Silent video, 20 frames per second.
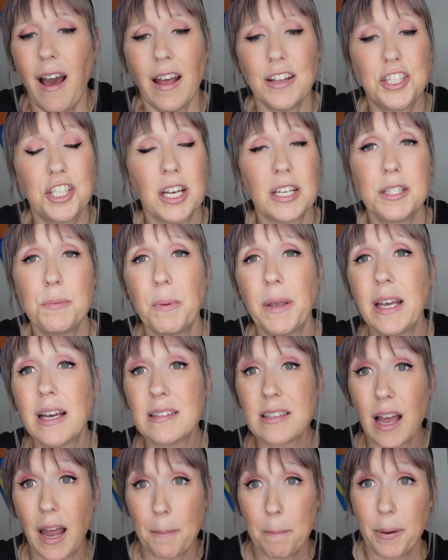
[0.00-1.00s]
Just
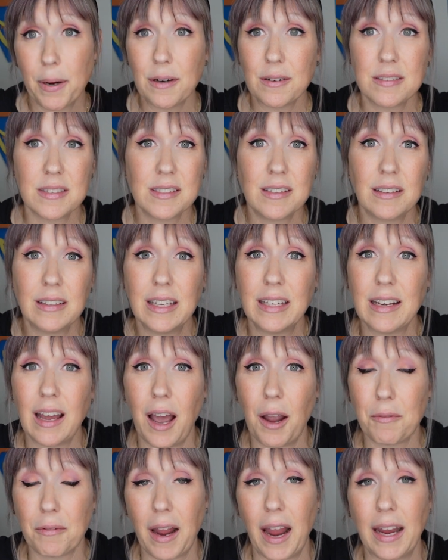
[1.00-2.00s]
because I'm personally
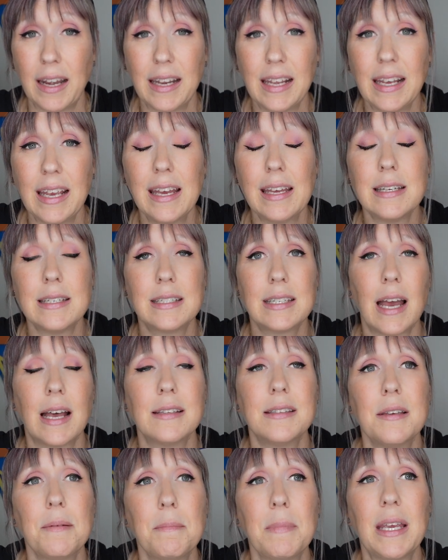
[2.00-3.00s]
not riding it
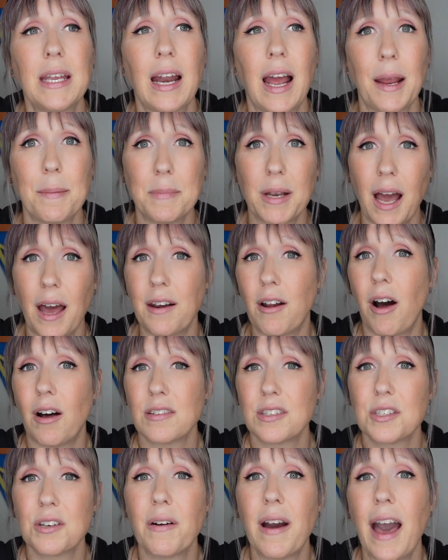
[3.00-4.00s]
doesn't mean I'm not
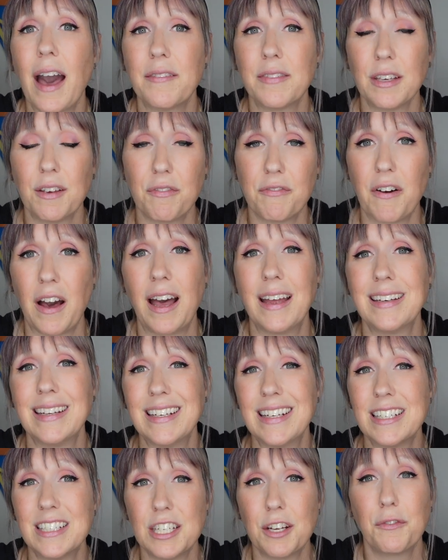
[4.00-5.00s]
also having fun in
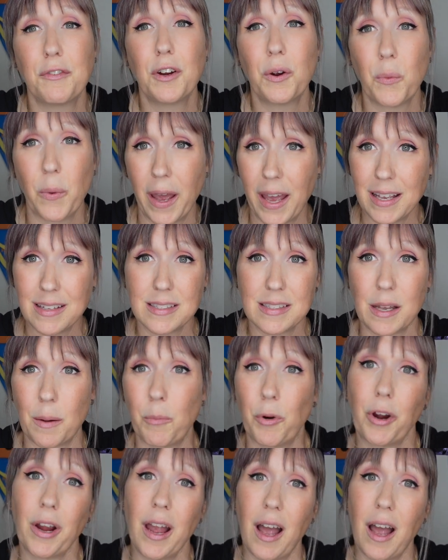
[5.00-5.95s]
a different way somewhere